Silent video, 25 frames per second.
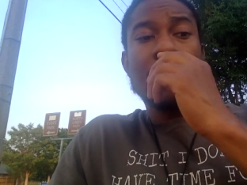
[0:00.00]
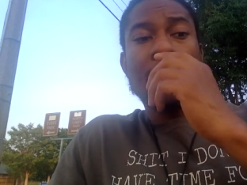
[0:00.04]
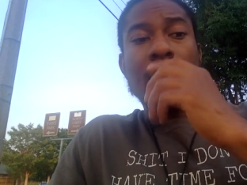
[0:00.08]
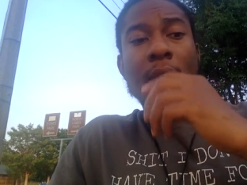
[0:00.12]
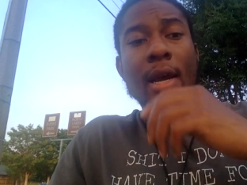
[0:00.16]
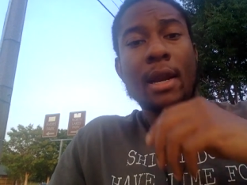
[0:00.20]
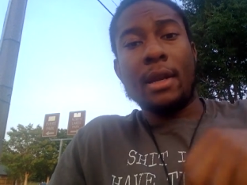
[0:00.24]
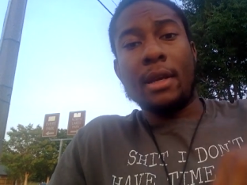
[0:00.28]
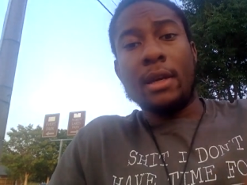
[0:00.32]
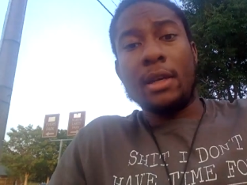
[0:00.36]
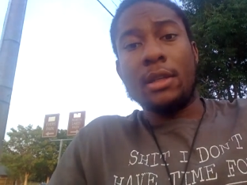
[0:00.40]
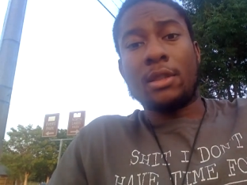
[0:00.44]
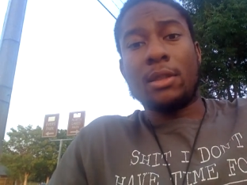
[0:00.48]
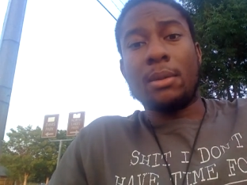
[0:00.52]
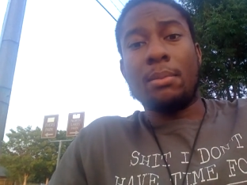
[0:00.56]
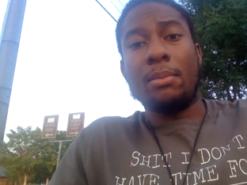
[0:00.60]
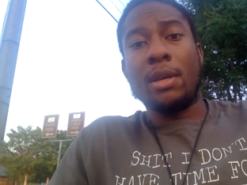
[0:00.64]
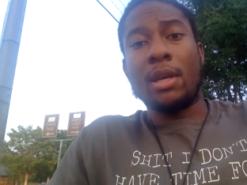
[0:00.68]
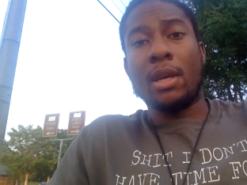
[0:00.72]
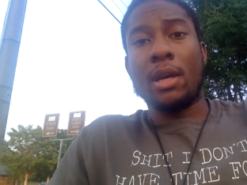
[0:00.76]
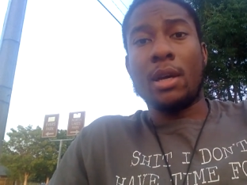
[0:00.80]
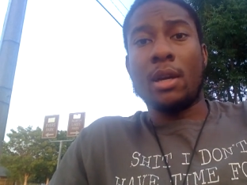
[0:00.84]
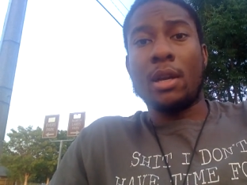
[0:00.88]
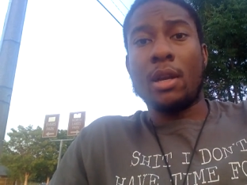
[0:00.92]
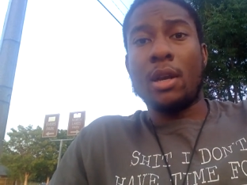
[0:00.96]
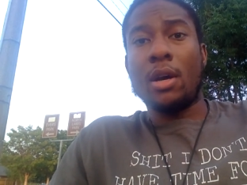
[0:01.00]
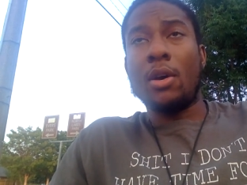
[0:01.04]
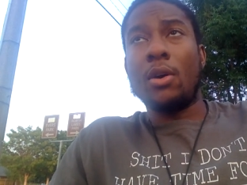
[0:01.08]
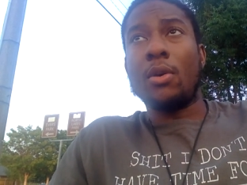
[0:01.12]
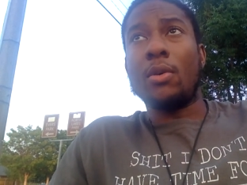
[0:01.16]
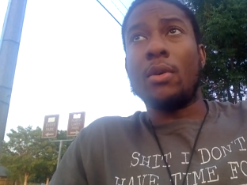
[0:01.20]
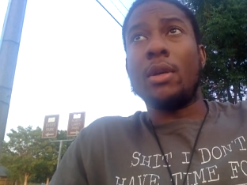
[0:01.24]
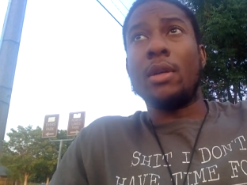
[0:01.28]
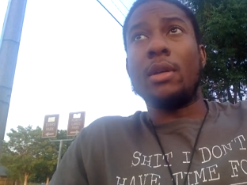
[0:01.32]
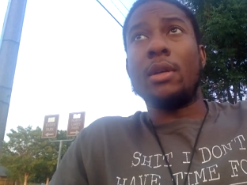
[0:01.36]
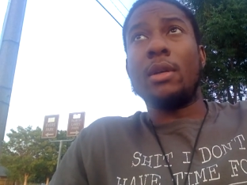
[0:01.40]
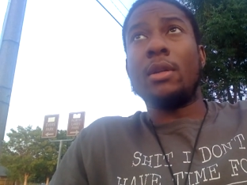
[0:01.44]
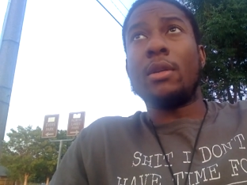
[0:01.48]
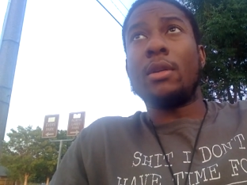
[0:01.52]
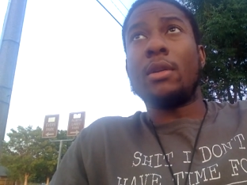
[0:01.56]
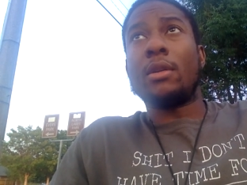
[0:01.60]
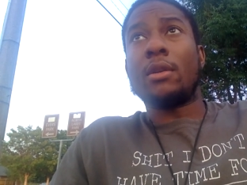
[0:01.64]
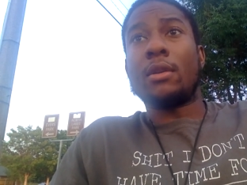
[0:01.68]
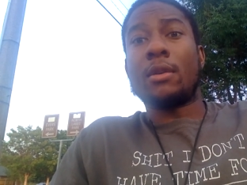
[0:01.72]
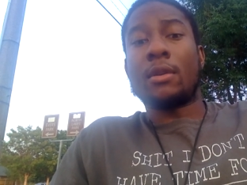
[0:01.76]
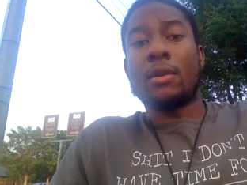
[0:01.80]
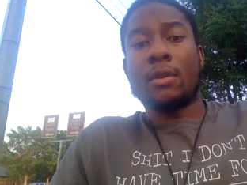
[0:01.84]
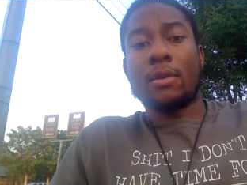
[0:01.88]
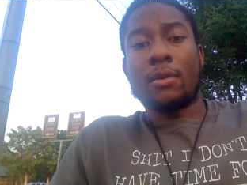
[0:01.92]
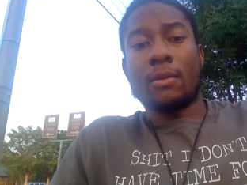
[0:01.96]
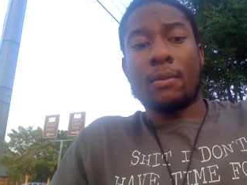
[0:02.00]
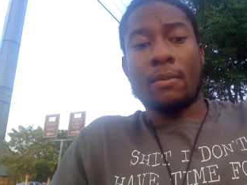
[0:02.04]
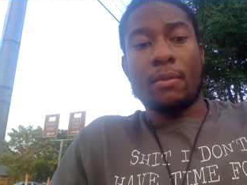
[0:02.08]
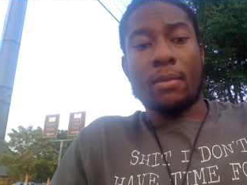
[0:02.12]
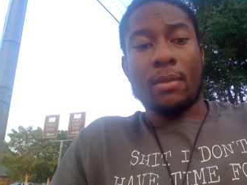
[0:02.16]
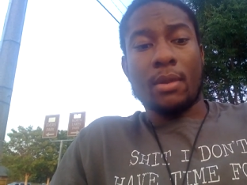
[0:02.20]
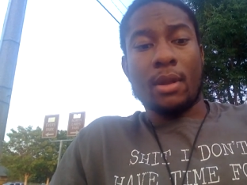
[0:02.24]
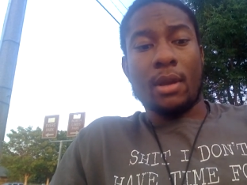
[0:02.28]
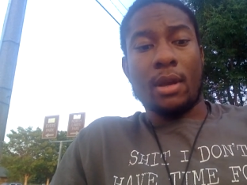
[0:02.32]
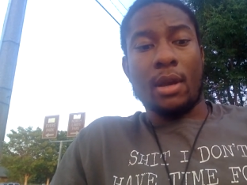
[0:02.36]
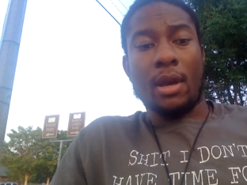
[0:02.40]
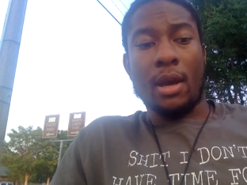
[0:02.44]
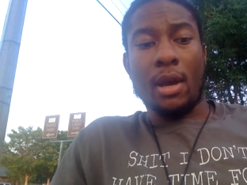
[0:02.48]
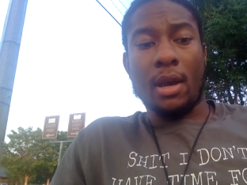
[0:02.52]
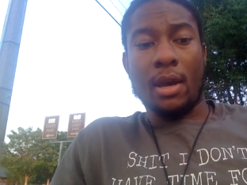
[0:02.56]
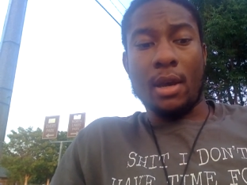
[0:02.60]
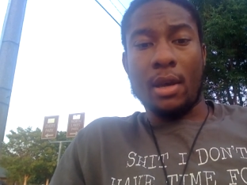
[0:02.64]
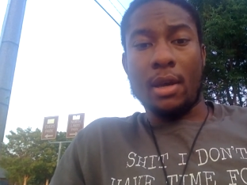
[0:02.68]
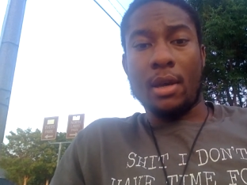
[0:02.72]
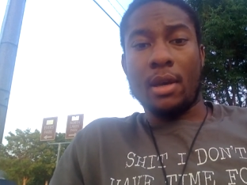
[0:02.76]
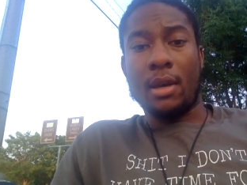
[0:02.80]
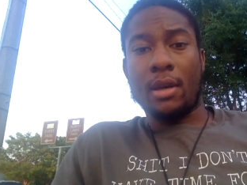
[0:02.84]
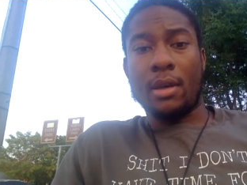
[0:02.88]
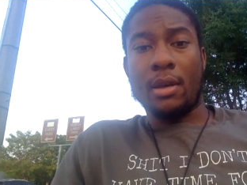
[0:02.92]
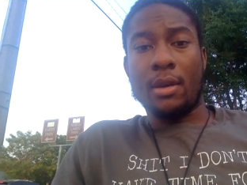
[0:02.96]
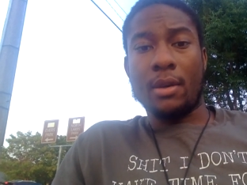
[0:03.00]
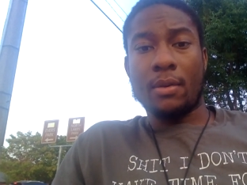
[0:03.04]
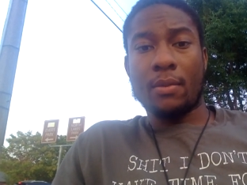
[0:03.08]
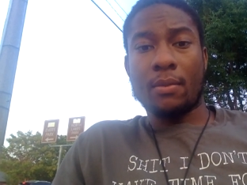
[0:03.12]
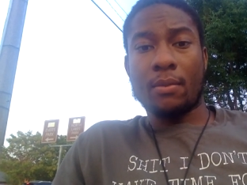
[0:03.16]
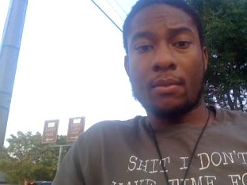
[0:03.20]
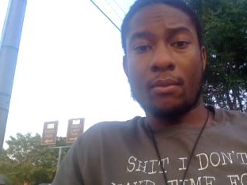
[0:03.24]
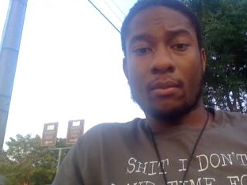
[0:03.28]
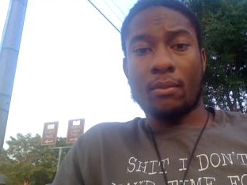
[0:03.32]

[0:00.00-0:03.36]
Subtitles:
that needs to be unloaded. And